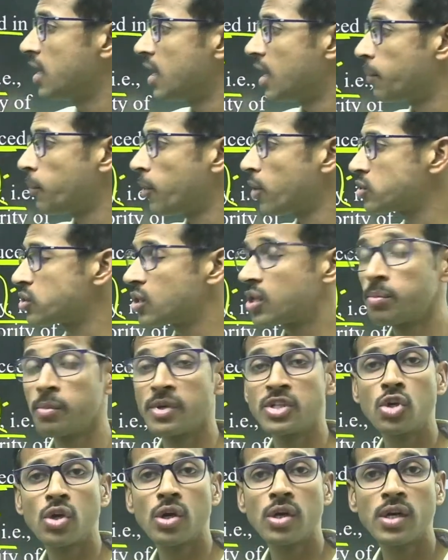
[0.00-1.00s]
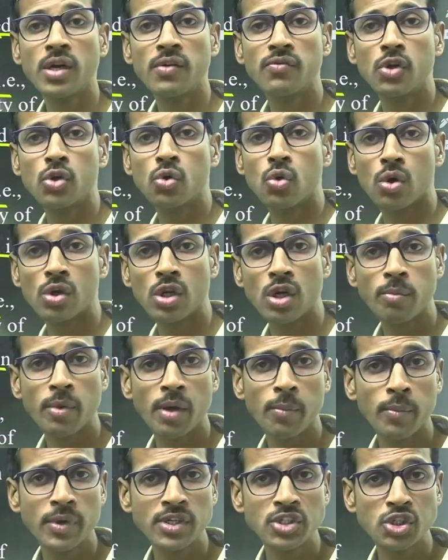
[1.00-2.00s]
a majority of the total
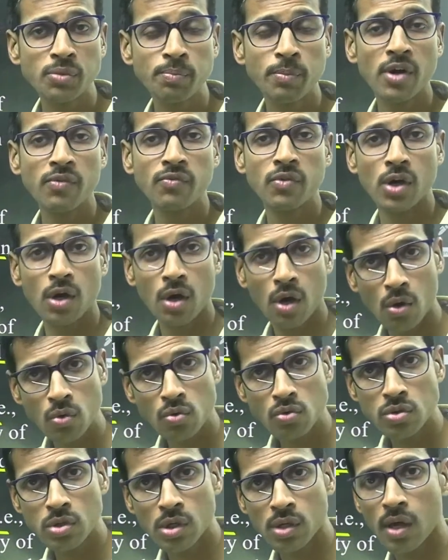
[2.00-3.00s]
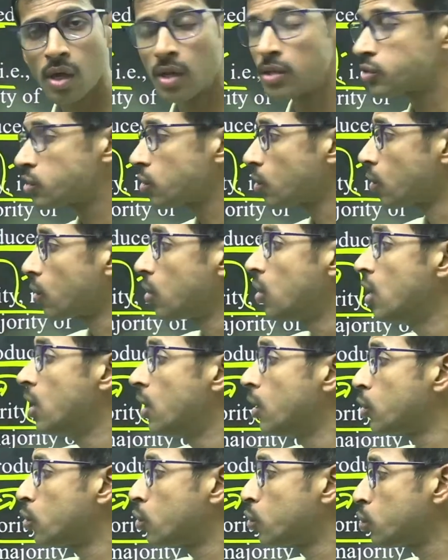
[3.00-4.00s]
membership of the house, and also
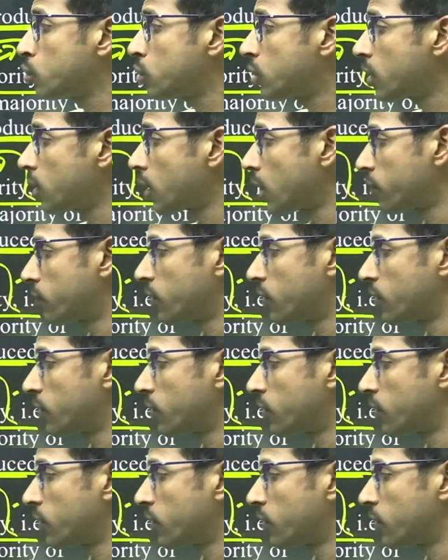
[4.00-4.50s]
2/3 of